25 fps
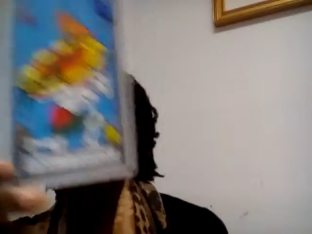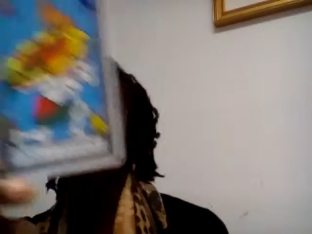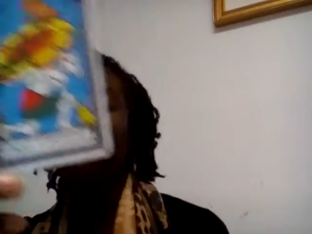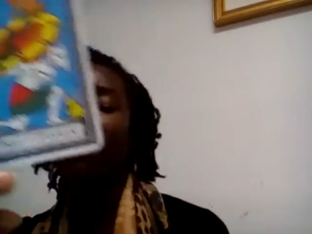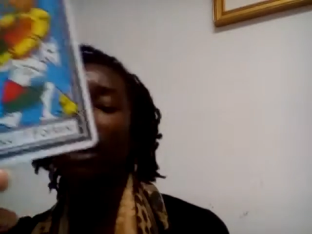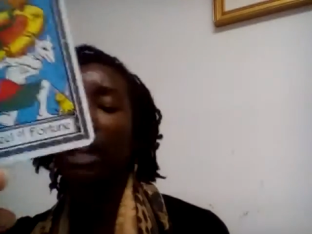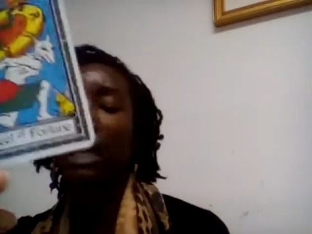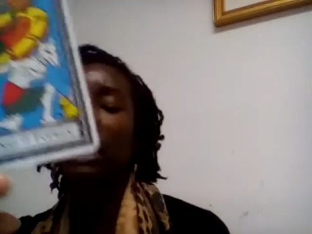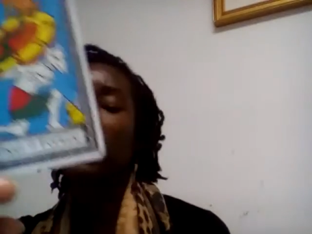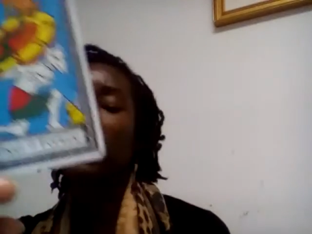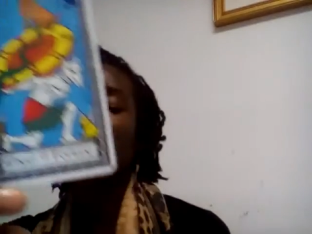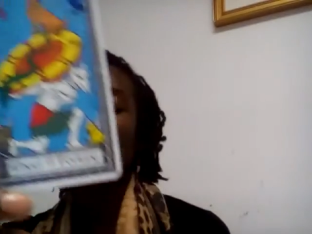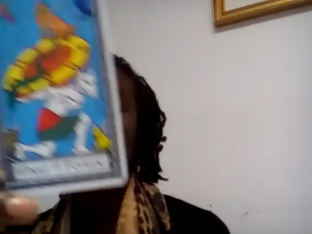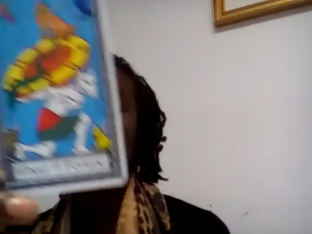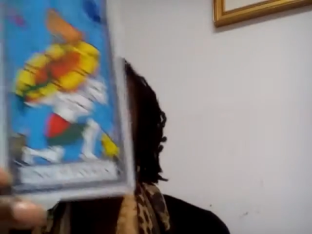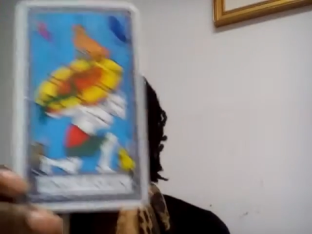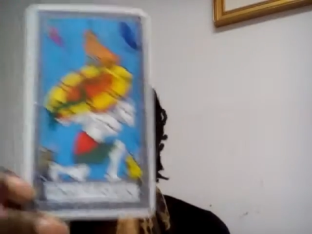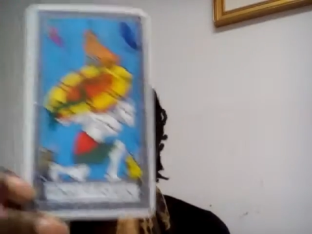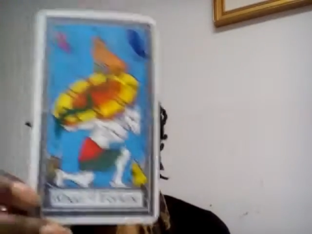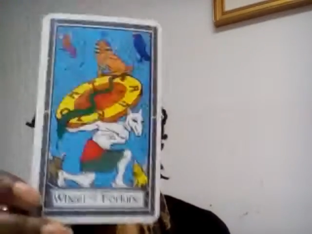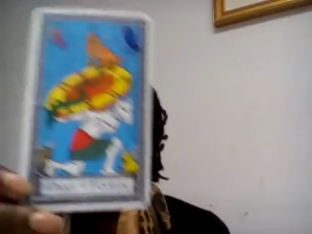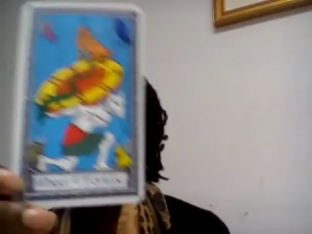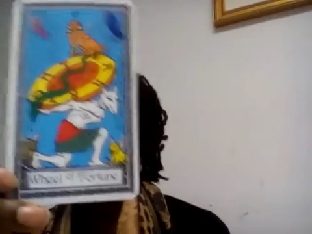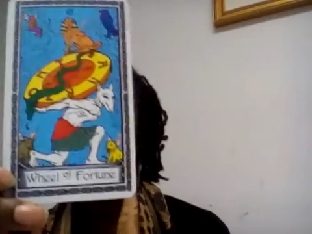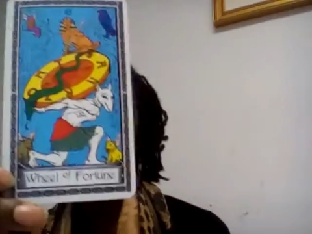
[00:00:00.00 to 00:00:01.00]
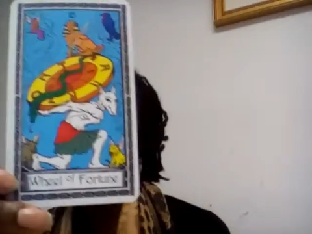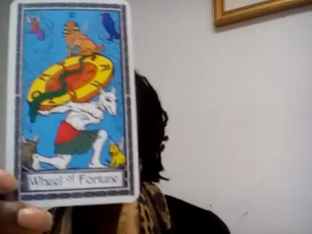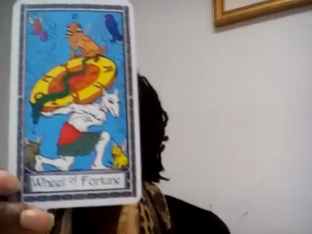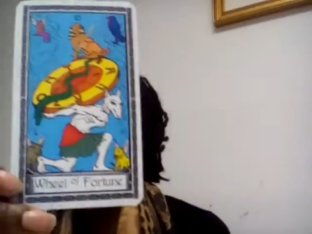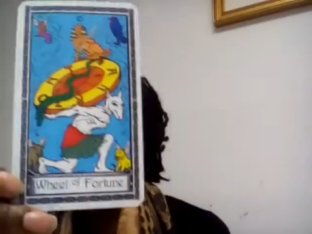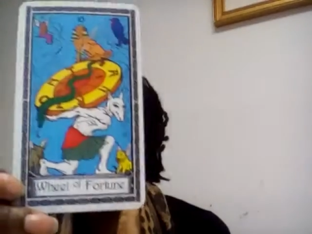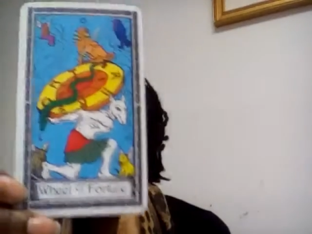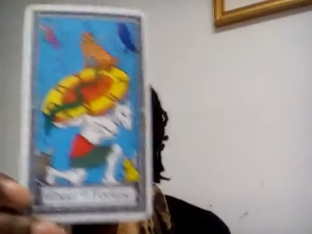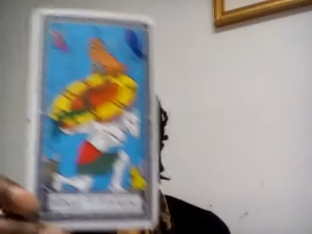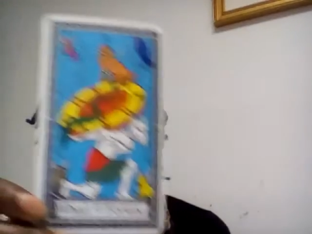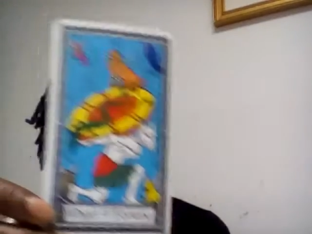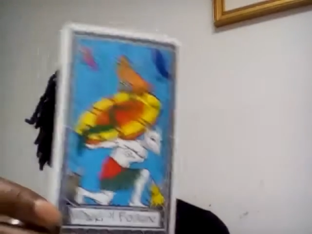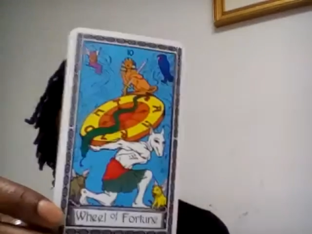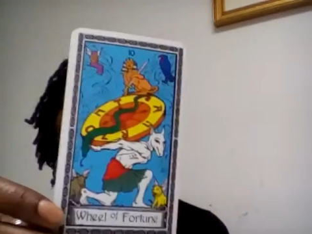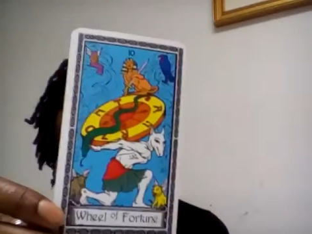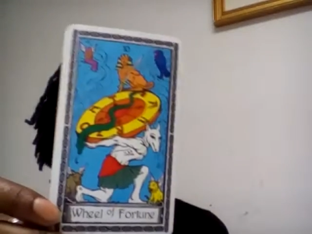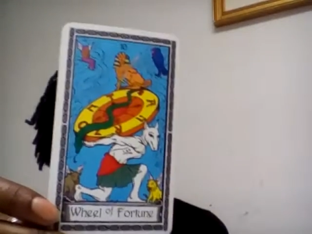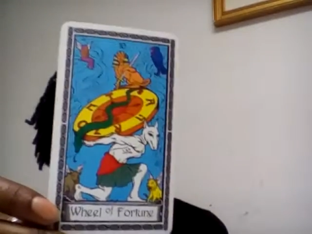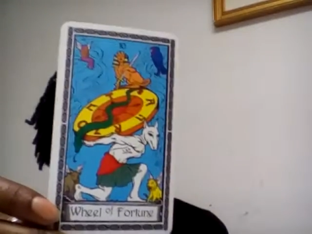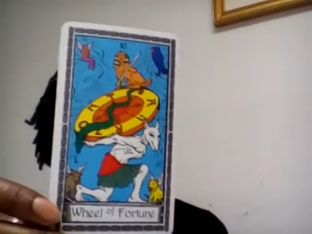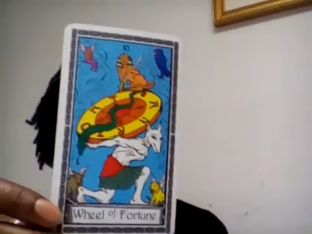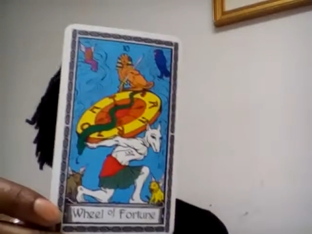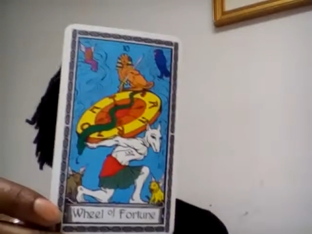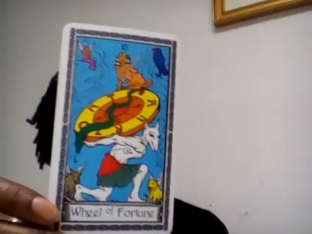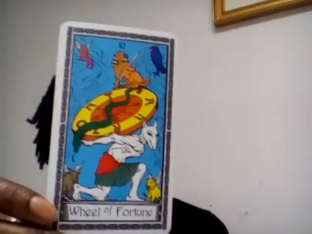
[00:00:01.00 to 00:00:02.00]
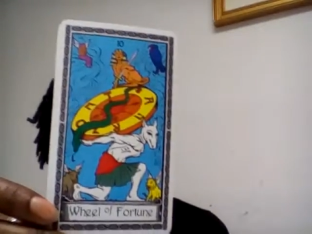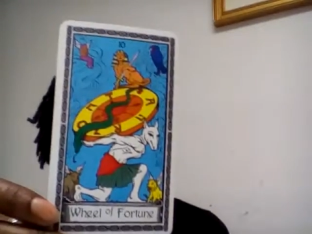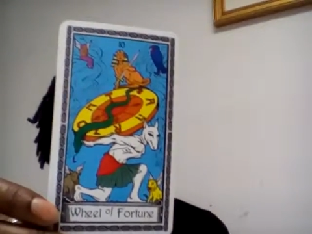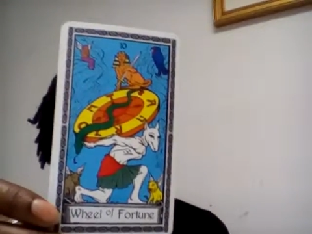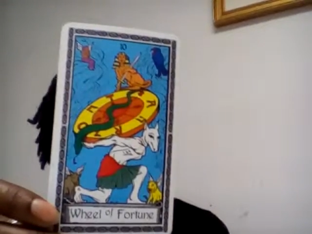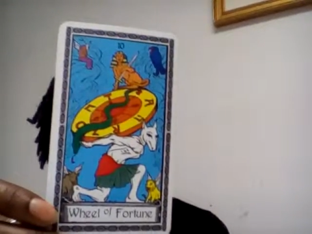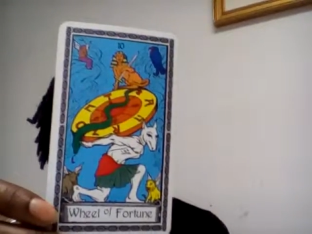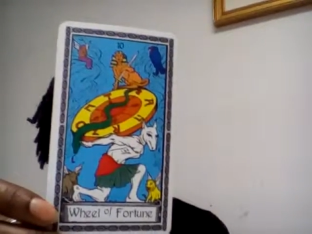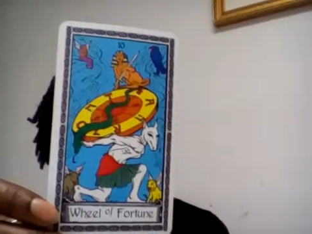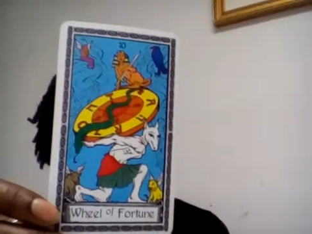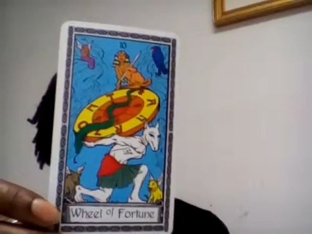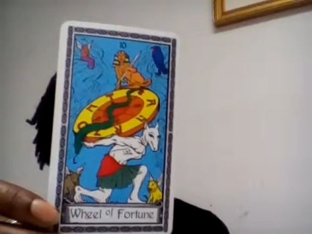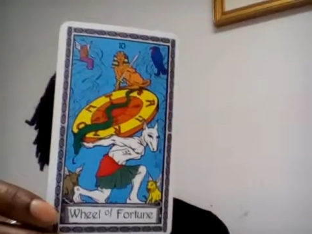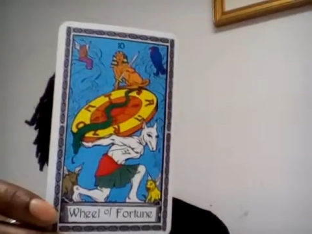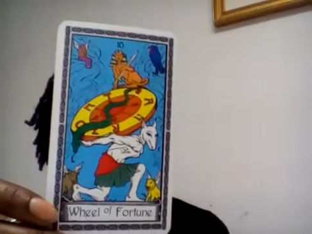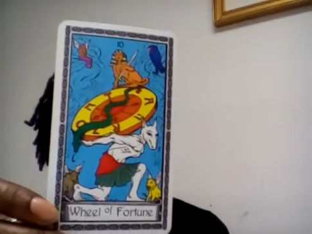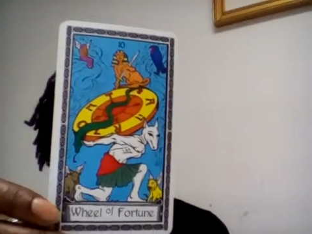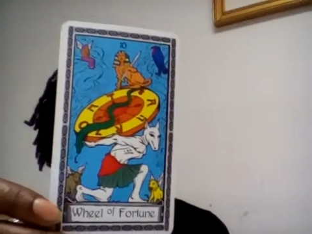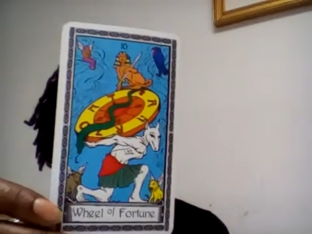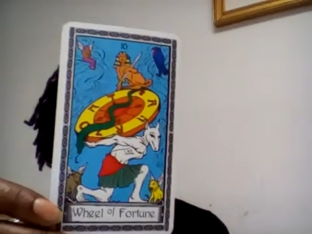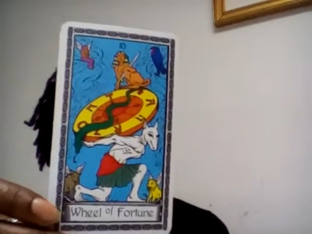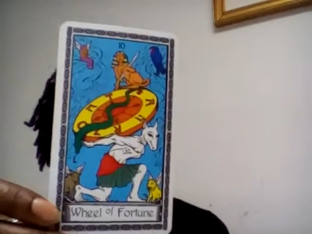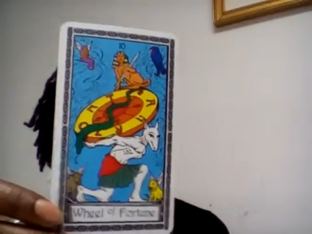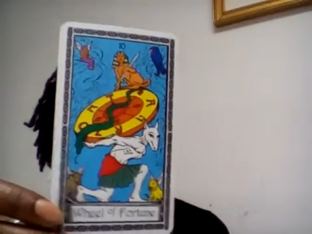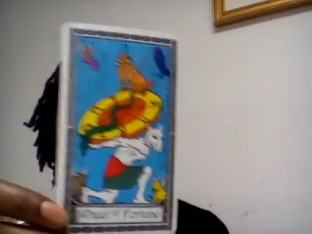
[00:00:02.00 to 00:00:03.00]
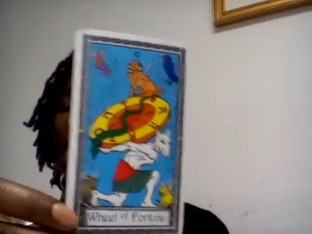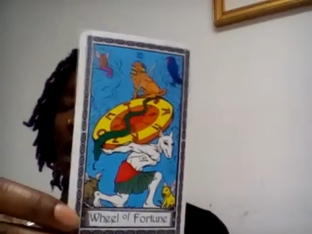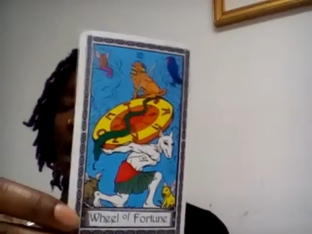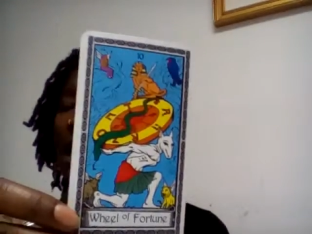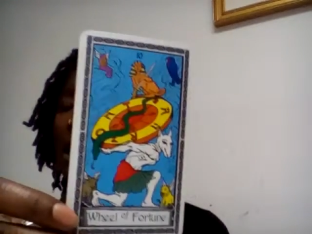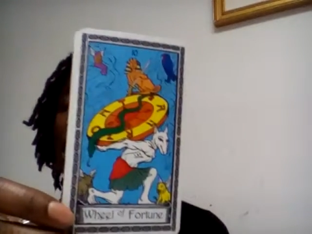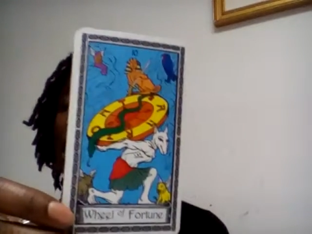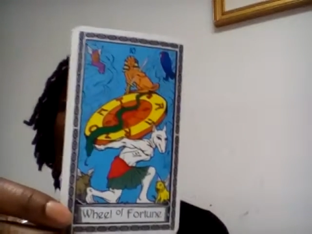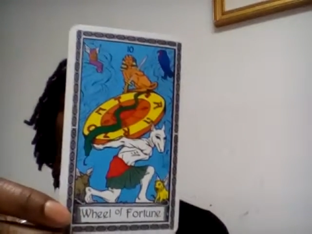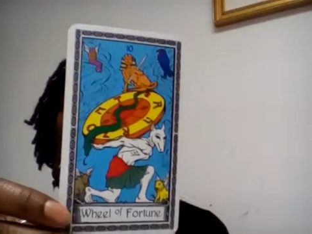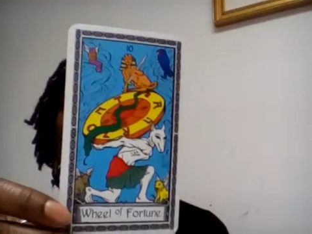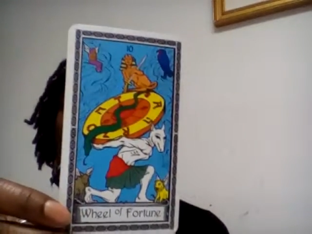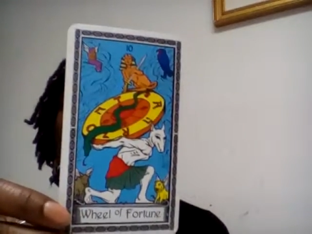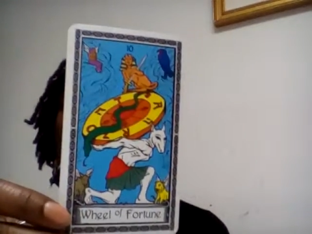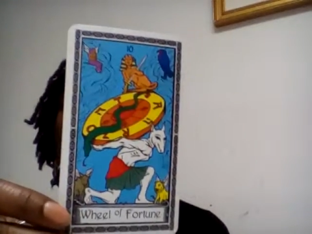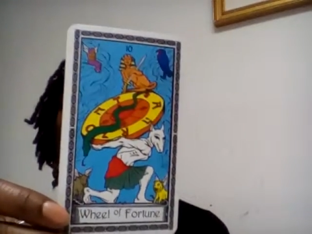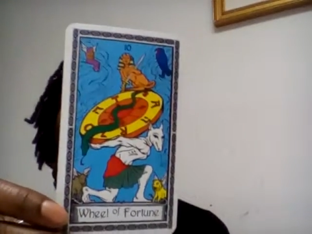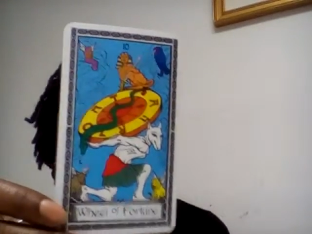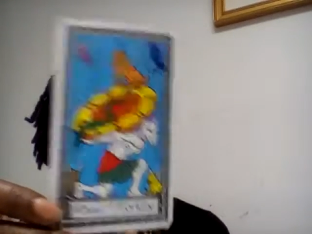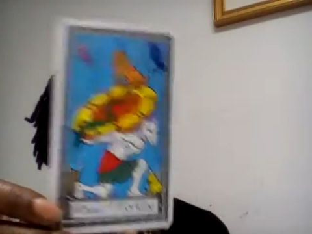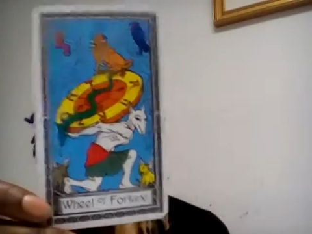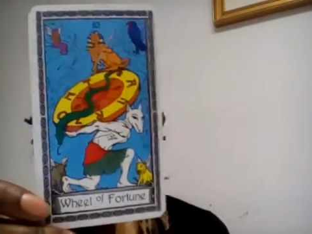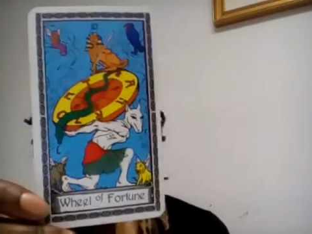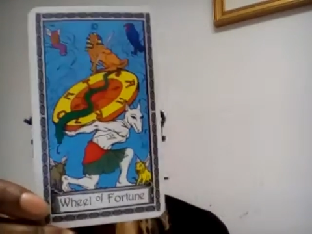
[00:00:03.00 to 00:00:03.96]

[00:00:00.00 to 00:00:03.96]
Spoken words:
No face is visible, so there are no lips to read.